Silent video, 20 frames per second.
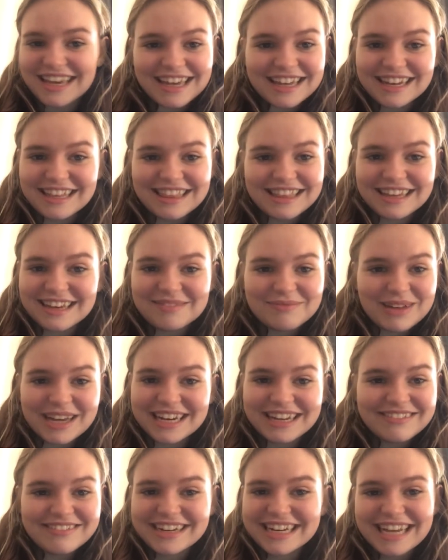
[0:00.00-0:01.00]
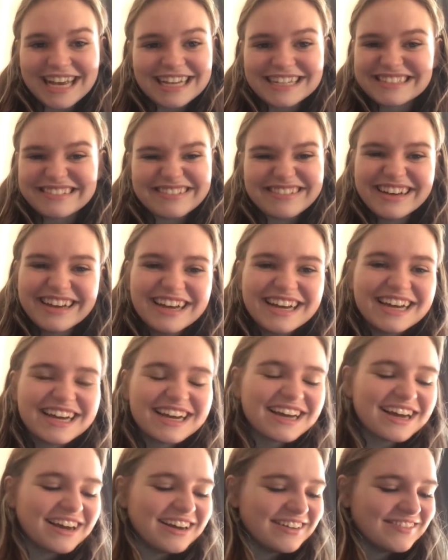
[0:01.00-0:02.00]
anything about it really at all,
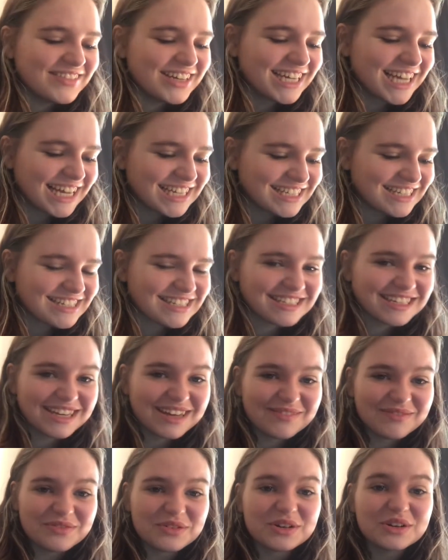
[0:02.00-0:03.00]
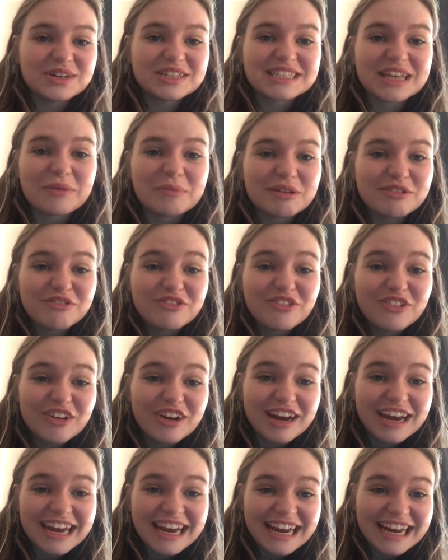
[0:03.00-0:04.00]
in case it doesn't come through, because that'll be
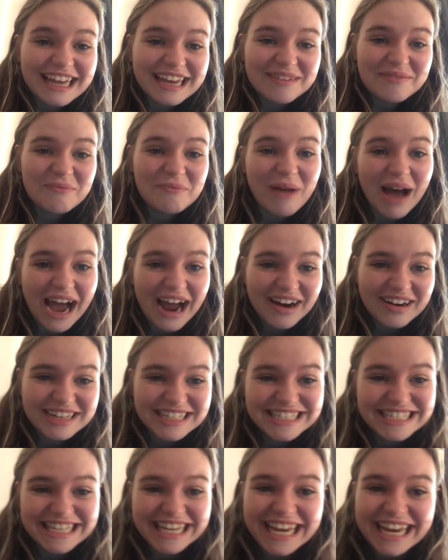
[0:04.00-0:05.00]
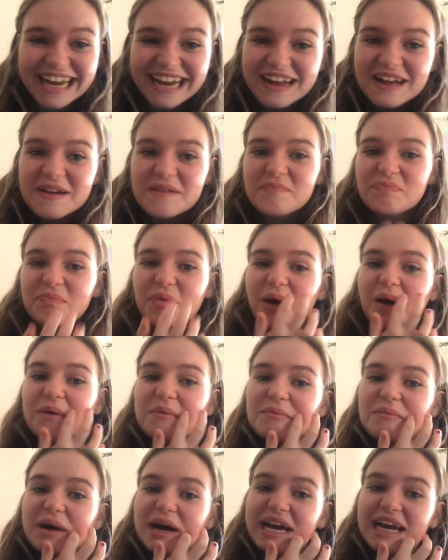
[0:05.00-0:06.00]
really embarrassing, but I
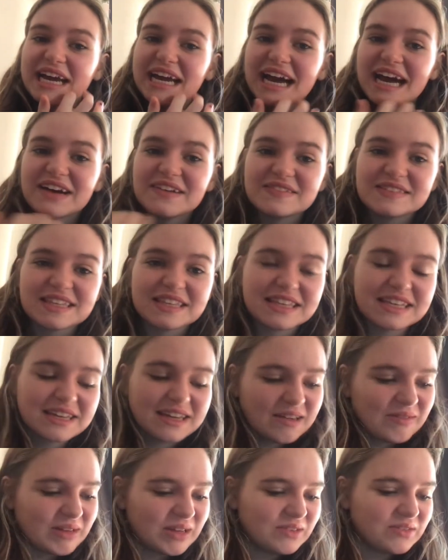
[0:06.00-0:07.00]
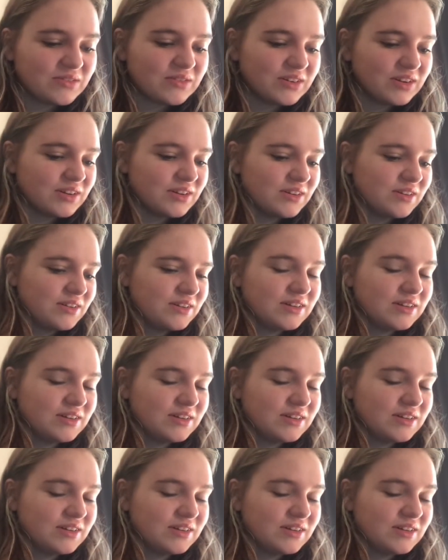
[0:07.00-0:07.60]
might have something coming through